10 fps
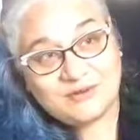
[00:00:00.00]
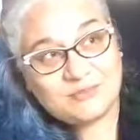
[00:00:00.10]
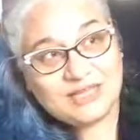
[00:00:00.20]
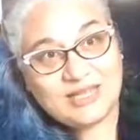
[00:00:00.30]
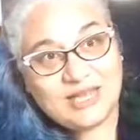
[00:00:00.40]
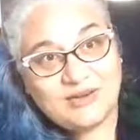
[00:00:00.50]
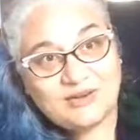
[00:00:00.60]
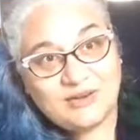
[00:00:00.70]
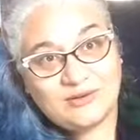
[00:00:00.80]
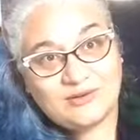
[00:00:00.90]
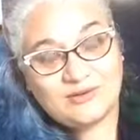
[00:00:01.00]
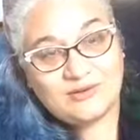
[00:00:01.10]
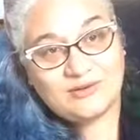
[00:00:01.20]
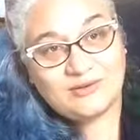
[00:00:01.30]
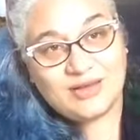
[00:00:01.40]
And I'm like, I don't know.
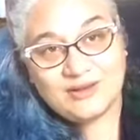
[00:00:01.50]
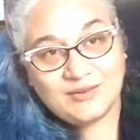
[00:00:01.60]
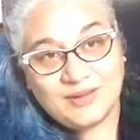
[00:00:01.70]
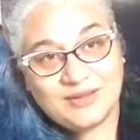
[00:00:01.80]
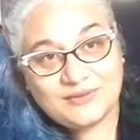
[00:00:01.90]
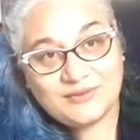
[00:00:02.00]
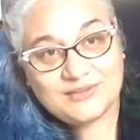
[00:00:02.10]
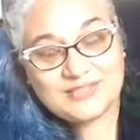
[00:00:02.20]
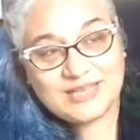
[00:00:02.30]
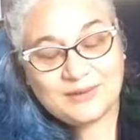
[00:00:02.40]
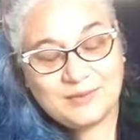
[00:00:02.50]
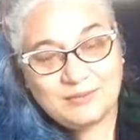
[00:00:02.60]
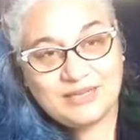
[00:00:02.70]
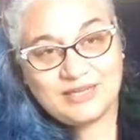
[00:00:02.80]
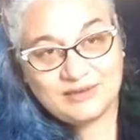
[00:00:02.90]
I don't know what healthy looks like. I
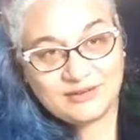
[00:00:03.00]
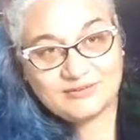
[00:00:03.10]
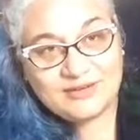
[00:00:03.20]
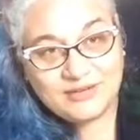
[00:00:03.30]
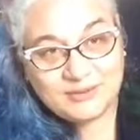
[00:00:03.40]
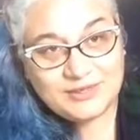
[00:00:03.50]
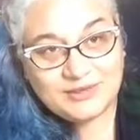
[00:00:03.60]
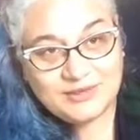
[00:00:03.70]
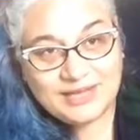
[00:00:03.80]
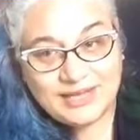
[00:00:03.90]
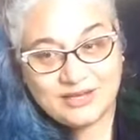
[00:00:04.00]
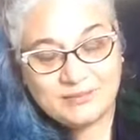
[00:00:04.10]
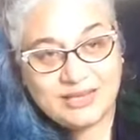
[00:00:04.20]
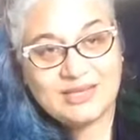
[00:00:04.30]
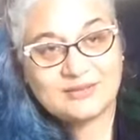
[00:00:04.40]
wouldn't be here if I knew what it looked like. I could
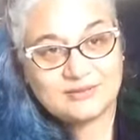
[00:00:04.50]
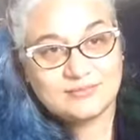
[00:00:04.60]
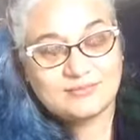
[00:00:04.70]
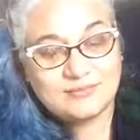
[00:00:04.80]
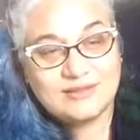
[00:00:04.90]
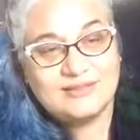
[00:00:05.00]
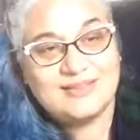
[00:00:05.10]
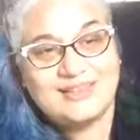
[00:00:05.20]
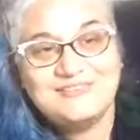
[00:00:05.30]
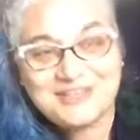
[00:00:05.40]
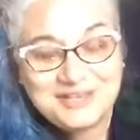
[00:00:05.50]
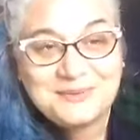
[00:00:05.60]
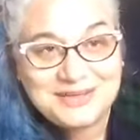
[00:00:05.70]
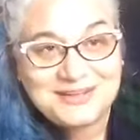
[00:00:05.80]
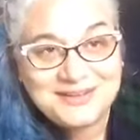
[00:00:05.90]
make it if I knew
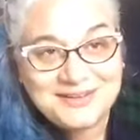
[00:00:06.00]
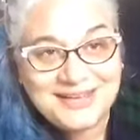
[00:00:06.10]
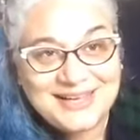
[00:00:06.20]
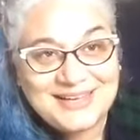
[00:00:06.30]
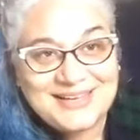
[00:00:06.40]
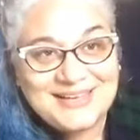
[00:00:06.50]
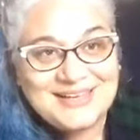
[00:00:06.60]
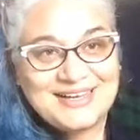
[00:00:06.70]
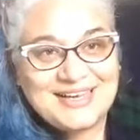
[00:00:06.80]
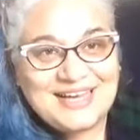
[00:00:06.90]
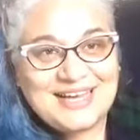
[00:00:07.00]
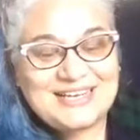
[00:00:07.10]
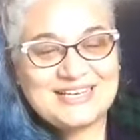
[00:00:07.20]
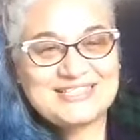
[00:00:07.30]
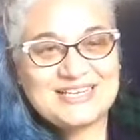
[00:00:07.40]
what it looked like.
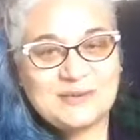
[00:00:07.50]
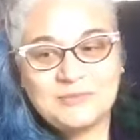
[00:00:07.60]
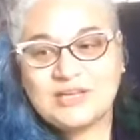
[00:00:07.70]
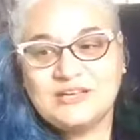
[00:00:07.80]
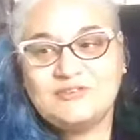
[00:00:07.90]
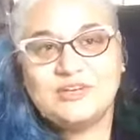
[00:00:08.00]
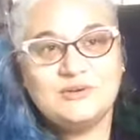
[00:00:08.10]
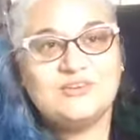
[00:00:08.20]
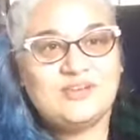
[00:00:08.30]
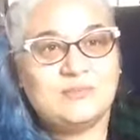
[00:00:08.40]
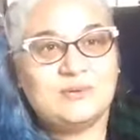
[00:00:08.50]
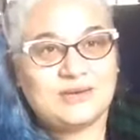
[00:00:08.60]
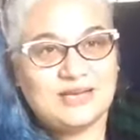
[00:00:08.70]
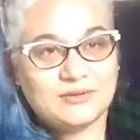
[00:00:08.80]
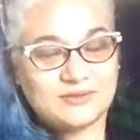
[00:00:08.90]
And I said, I'm looking for you to tell me what
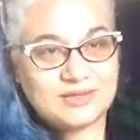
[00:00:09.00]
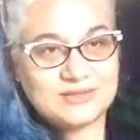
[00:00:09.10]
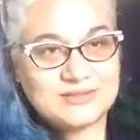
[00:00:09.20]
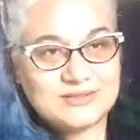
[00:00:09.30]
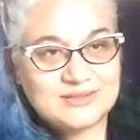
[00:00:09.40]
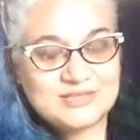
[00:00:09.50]
healthy is.